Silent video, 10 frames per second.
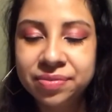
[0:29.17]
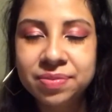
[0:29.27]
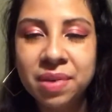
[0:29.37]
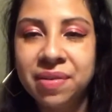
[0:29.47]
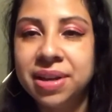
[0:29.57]

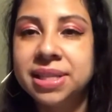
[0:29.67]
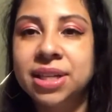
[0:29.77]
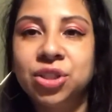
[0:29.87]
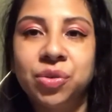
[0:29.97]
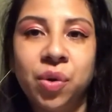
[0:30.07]
maybe
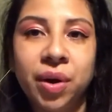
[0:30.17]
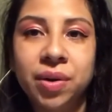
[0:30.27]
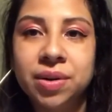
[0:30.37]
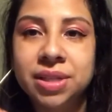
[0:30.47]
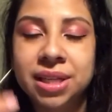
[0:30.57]
essential
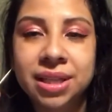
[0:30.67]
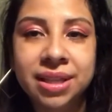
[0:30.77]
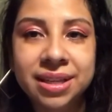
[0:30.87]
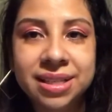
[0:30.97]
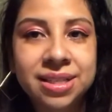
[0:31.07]
oils and
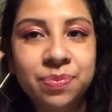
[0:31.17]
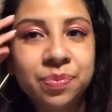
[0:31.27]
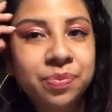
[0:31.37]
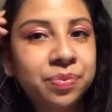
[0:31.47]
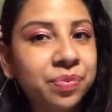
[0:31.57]
things
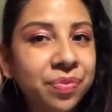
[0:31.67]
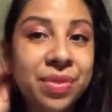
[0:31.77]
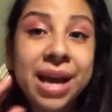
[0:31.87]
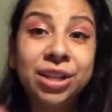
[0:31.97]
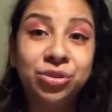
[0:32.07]

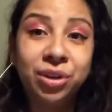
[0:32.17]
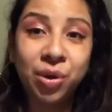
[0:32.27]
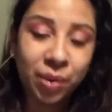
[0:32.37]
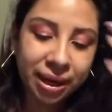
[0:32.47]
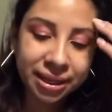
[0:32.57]
naturally
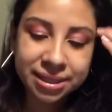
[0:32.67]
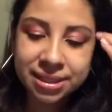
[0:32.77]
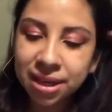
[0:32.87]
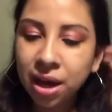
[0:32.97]
wise.